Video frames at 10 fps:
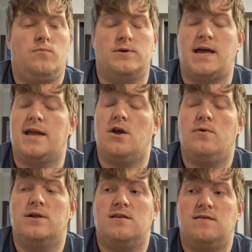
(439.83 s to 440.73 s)
When I
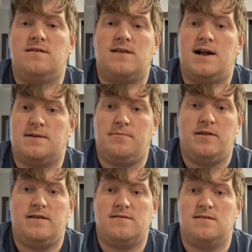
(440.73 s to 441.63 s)
go into these kind of
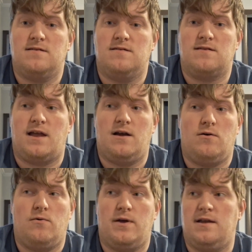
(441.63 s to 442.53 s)
places, I
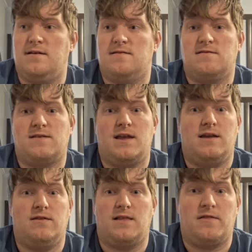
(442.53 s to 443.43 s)
always
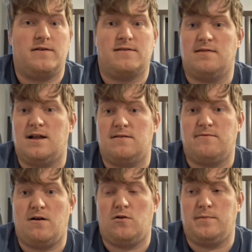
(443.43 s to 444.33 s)
say that nothing's allowed to
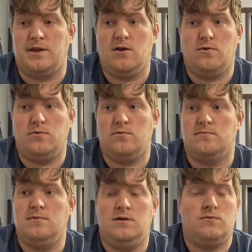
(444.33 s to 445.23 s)
follow me
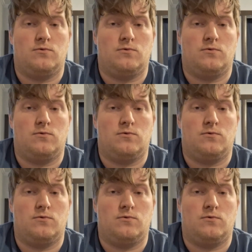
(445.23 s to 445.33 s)
home.